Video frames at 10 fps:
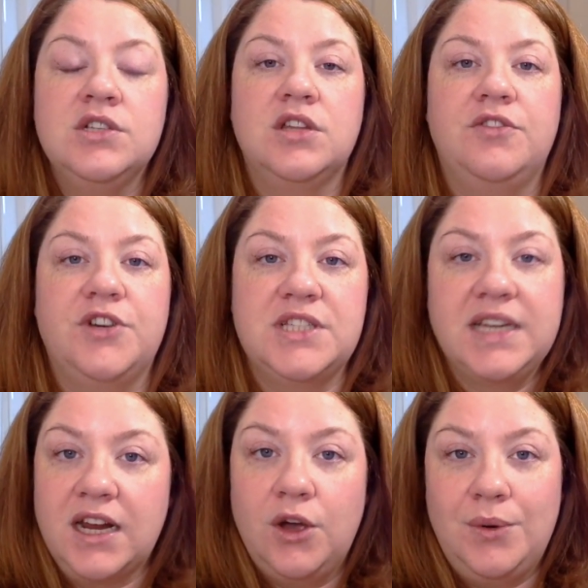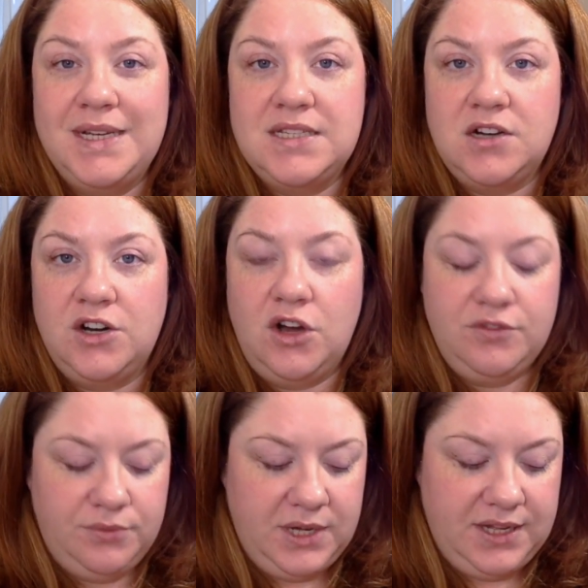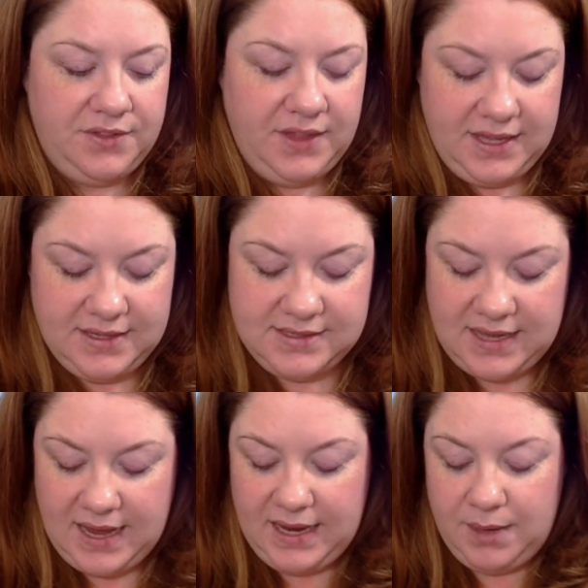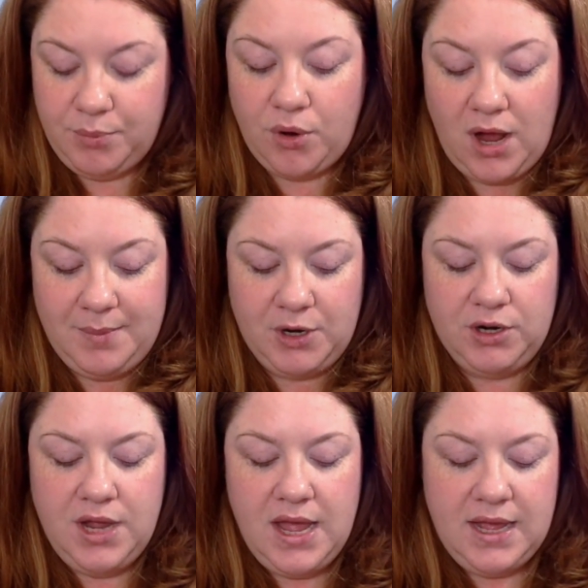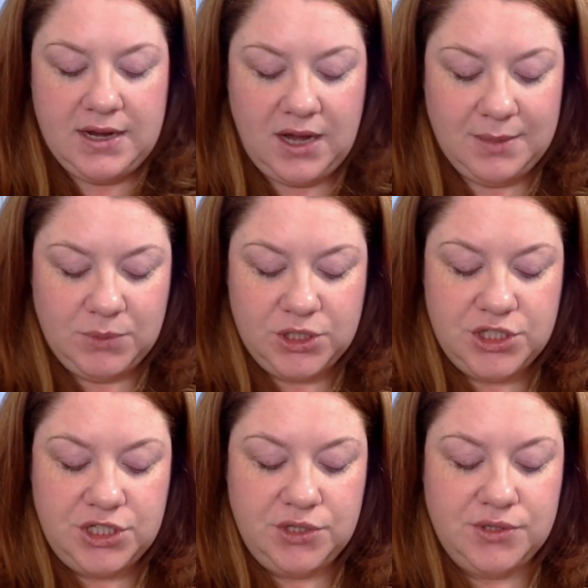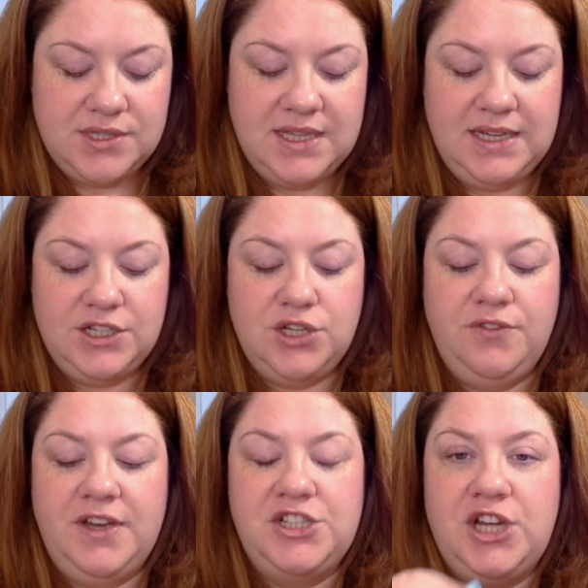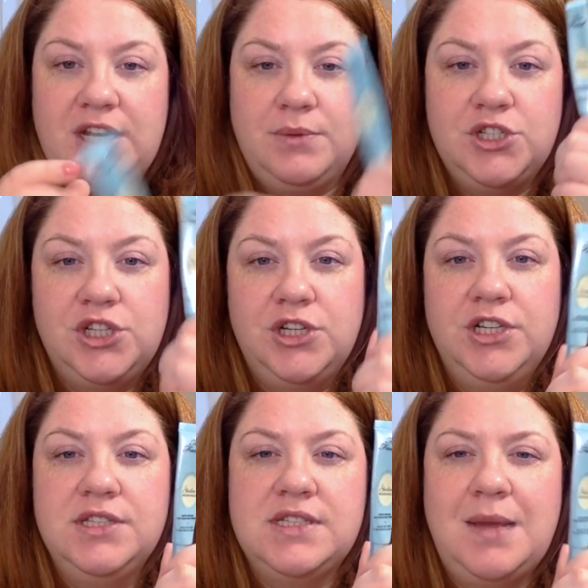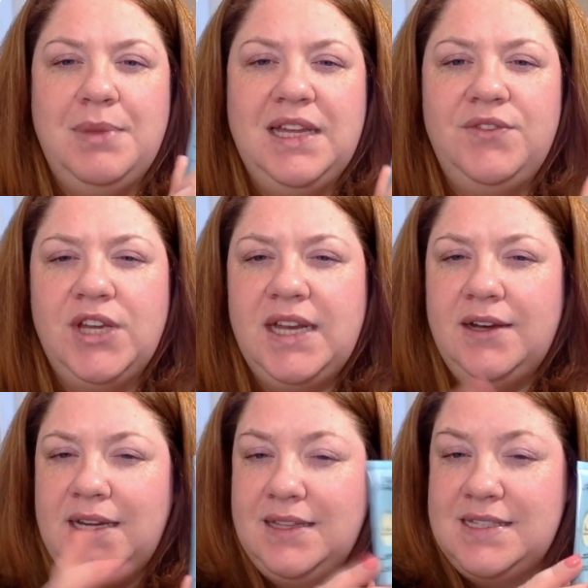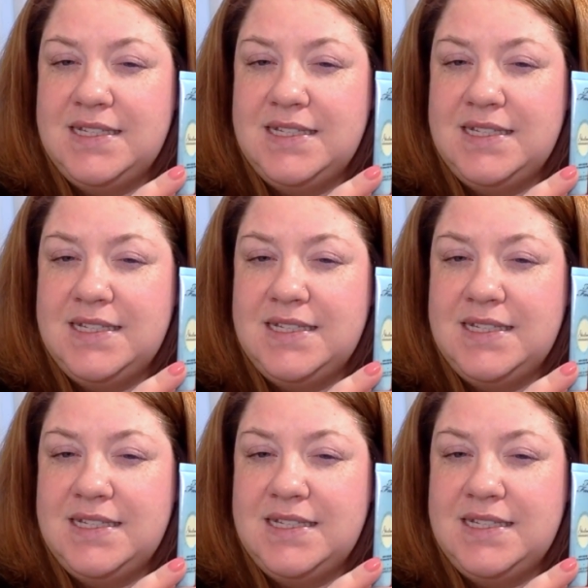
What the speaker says: So the first thing that I always start off with is a primer. Now I'm going to use the Too Faced Shadow Insurance. I believe you can now get this in